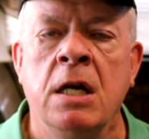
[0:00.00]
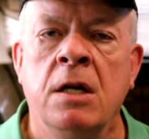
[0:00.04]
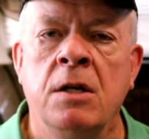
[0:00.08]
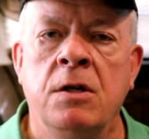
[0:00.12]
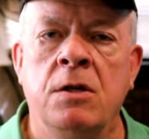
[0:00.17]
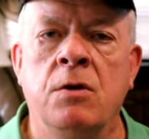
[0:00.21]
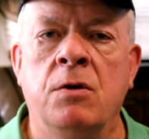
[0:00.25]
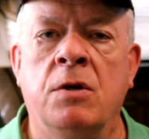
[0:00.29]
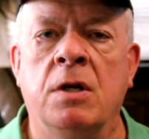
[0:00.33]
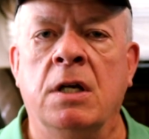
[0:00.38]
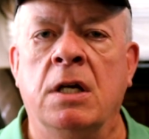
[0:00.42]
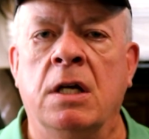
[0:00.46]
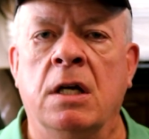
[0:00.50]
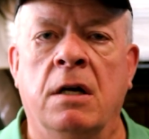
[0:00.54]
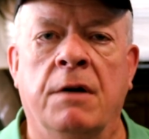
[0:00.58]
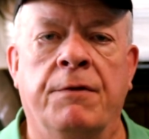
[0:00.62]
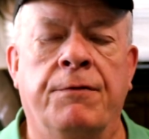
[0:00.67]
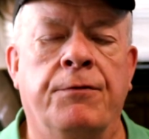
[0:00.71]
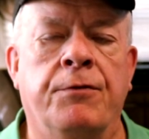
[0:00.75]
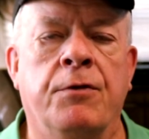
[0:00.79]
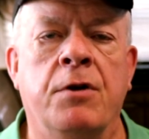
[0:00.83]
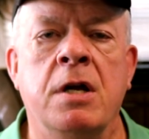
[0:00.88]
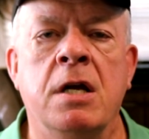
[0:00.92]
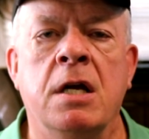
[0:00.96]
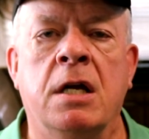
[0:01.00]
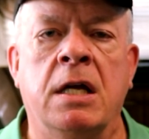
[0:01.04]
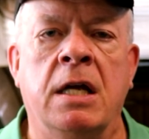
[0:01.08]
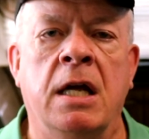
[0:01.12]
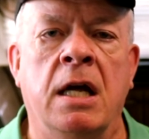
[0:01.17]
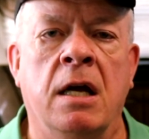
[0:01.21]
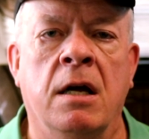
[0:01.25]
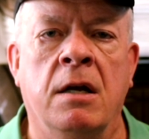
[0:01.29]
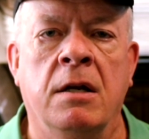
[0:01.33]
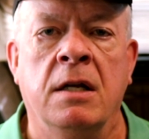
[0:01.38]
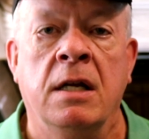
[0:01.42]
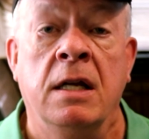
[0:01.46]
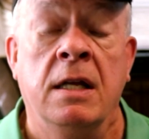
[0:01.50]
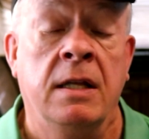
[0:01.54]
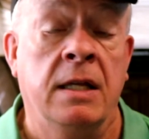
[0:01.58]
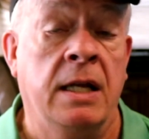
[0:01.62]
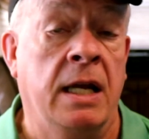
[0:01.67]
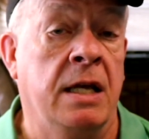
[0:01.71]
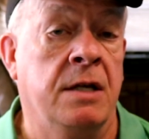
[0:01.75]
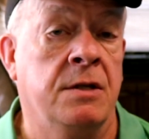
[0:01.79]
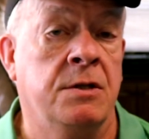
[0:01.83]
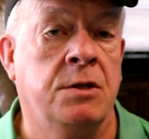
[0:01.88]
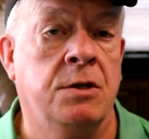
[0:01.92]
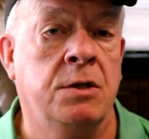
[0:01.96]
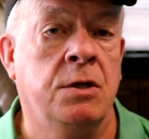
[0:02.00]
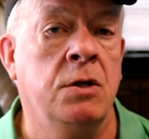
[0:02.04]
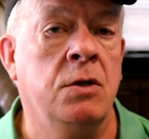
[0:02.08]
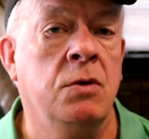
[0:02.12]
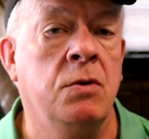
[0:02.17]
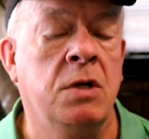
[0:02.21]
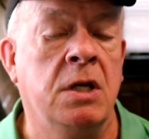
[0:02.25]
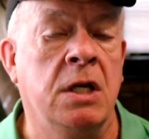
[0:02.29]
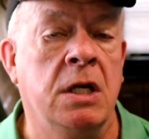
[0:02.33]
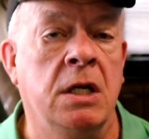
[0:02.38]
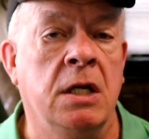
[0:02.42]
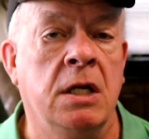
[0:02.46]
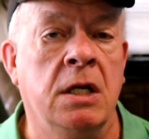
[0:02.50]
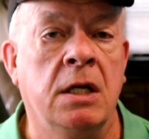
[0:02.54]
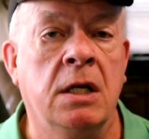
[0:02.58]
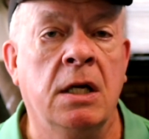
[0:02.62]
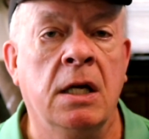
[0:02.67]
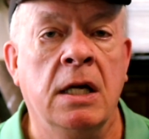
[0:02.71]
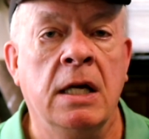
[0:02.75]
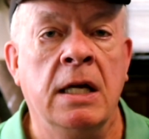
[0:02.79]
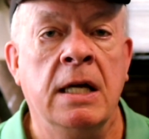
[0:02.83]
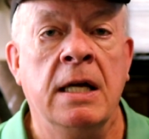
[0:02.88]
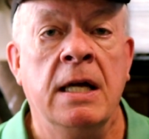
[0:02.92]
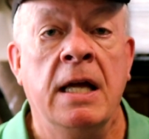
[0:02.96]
you can get a free account that has 2 gig,